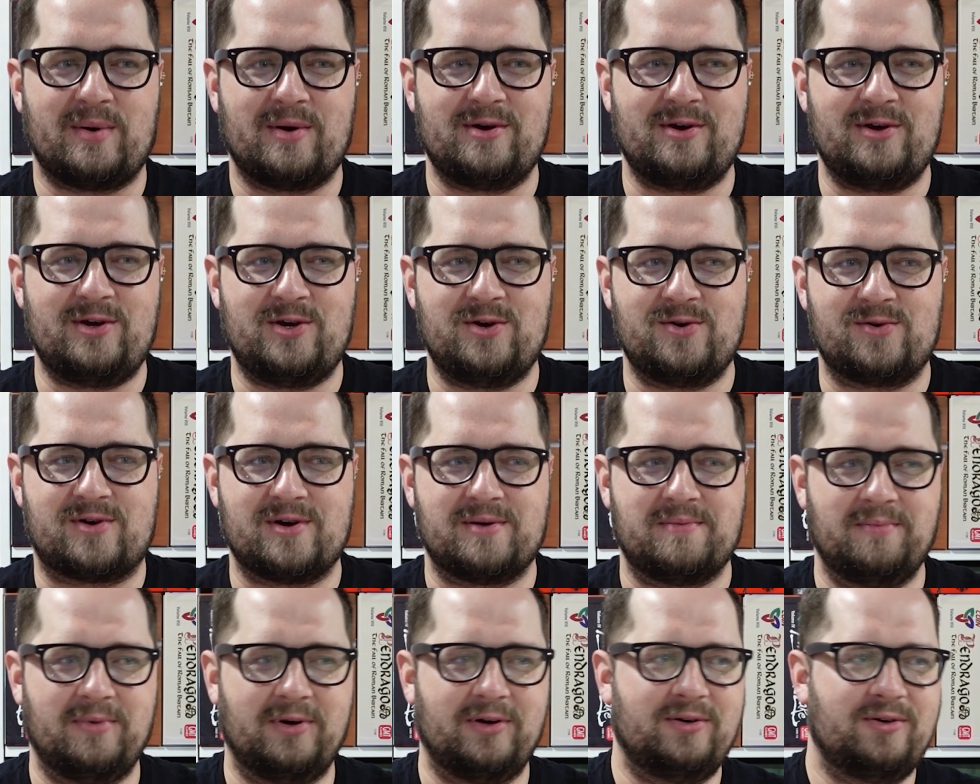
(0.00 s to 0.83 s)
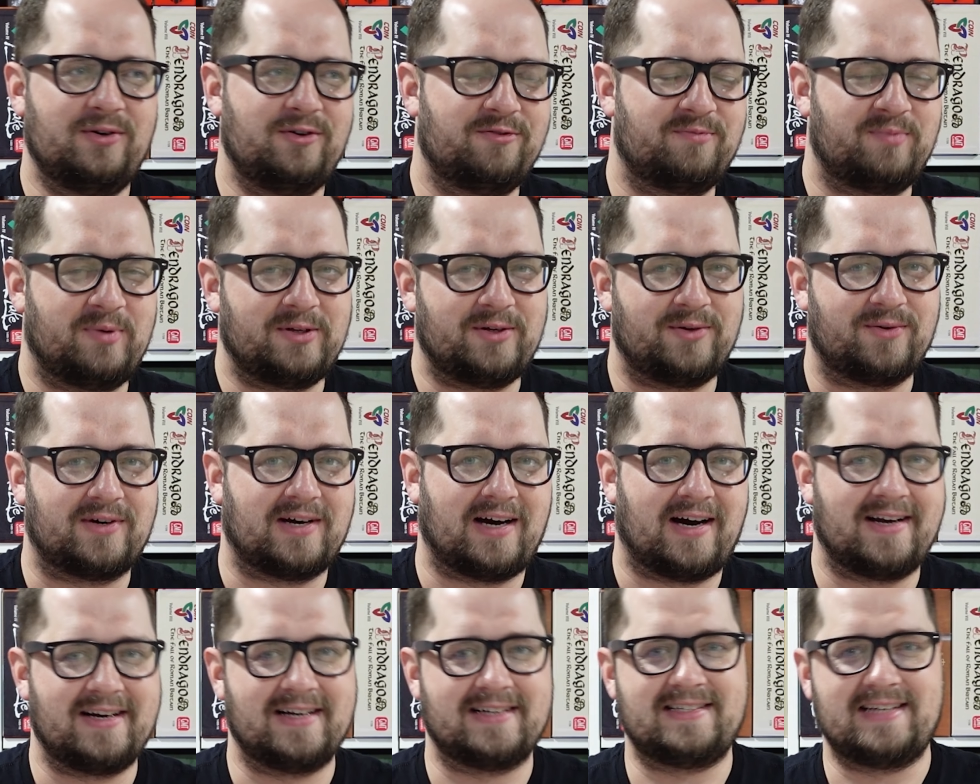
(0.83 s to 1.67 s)
You could move, but you
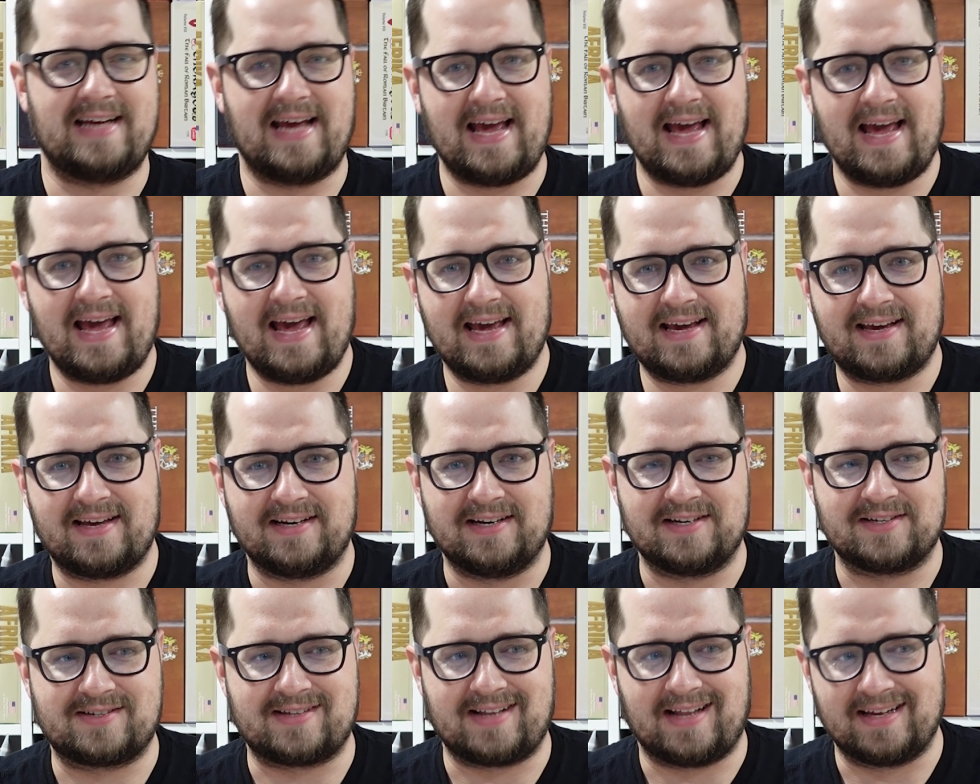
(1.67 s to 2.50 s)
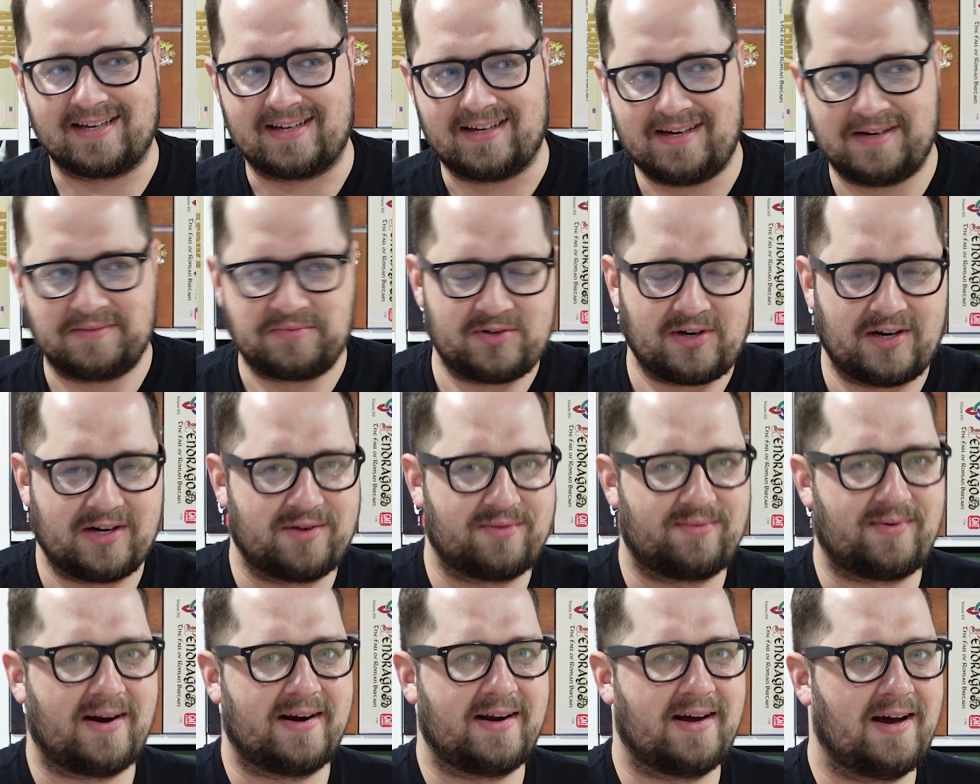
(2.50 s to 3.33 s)
can't attack, and it's like I'm trying to
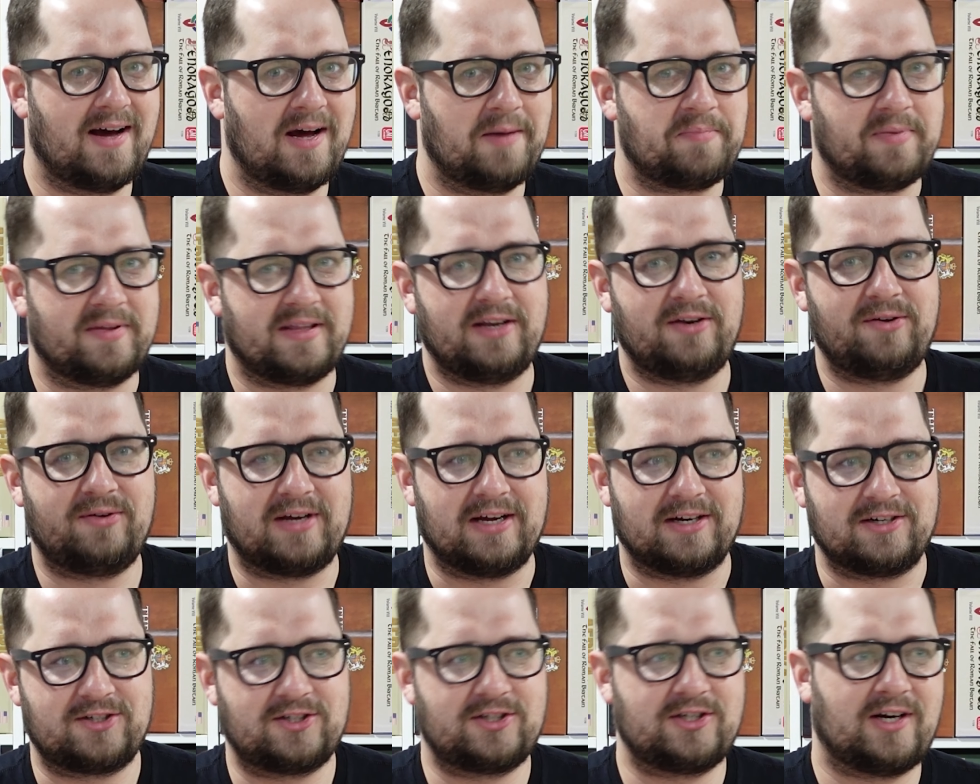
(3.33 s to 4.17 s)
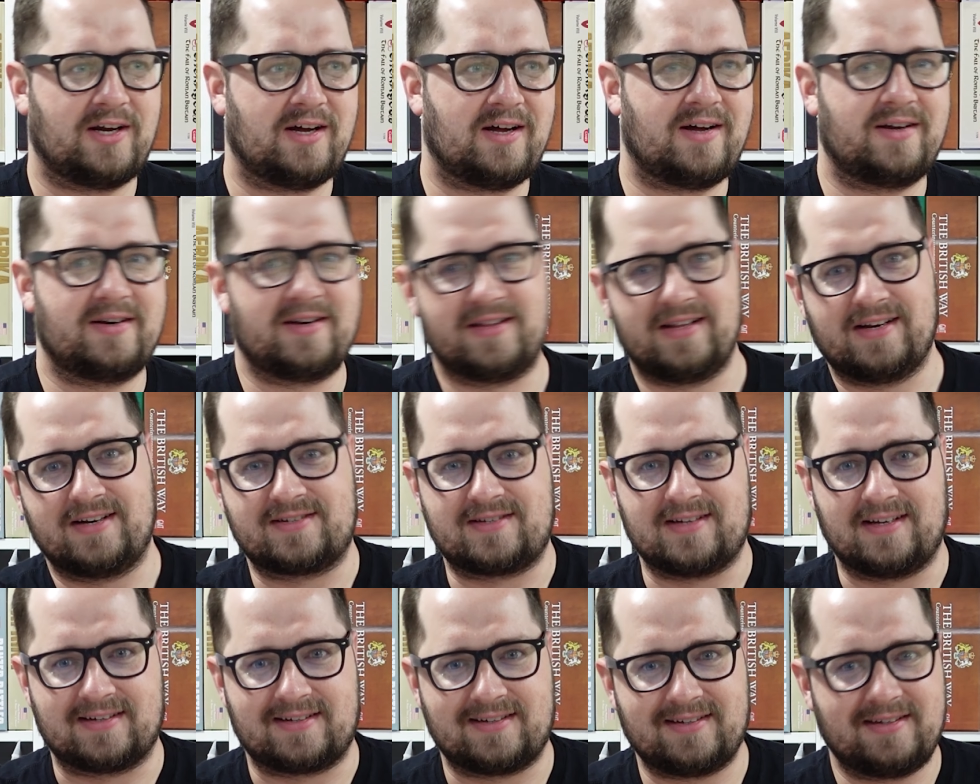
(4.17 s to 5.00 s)
run up, and then you get shot, and then
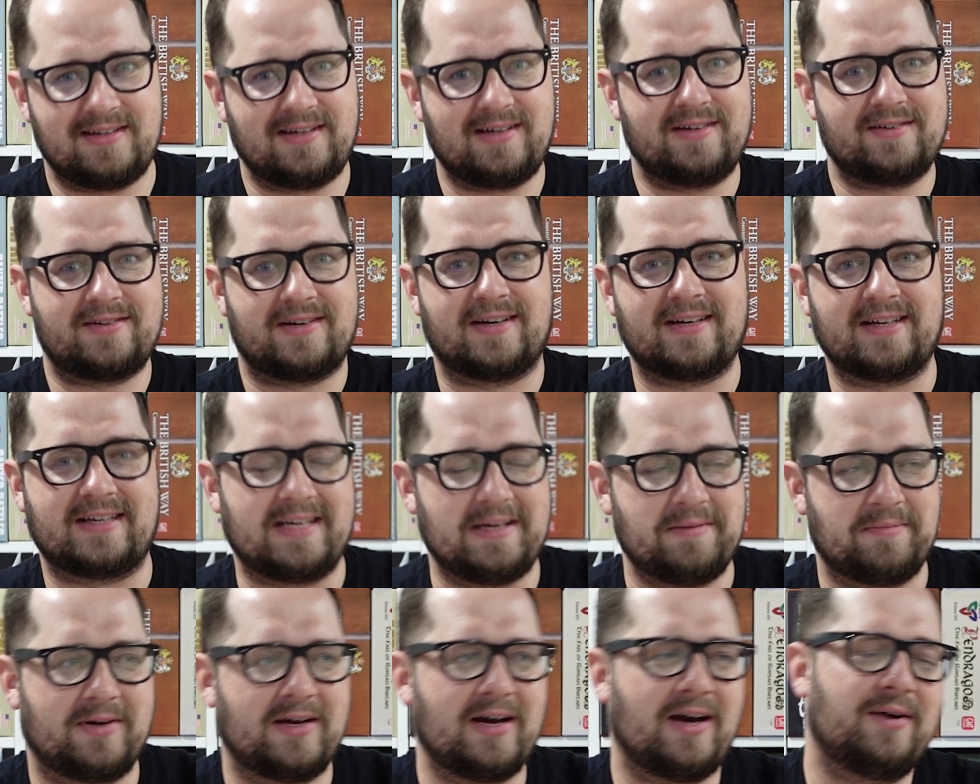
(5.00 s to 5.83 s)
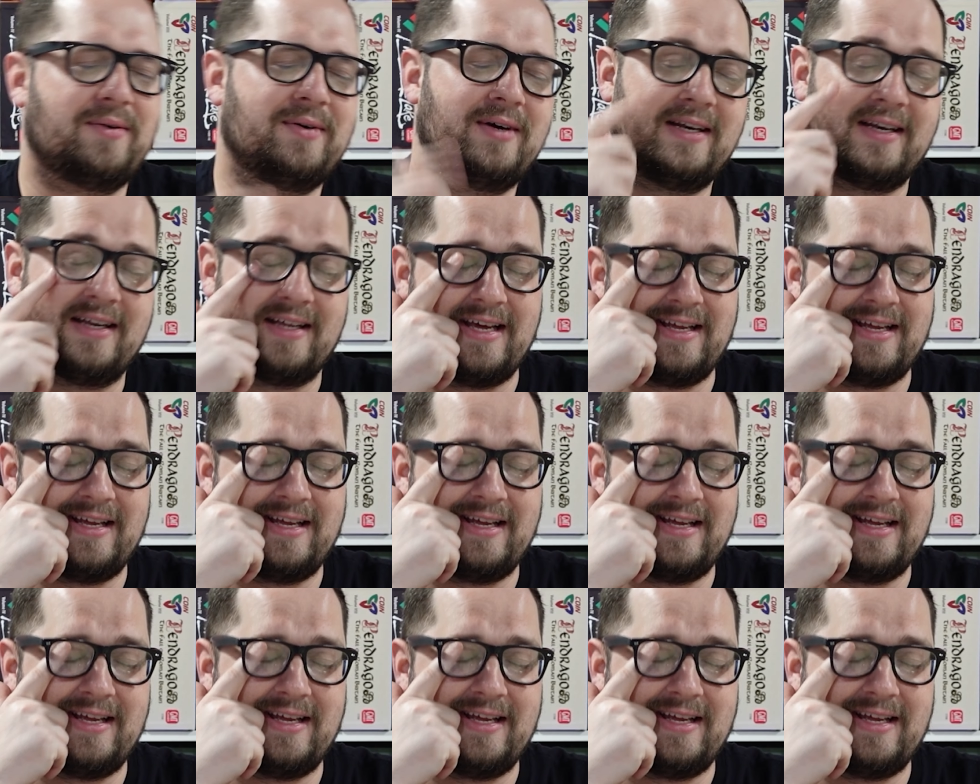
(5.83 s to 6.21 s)
it's like oh, I got to keep going.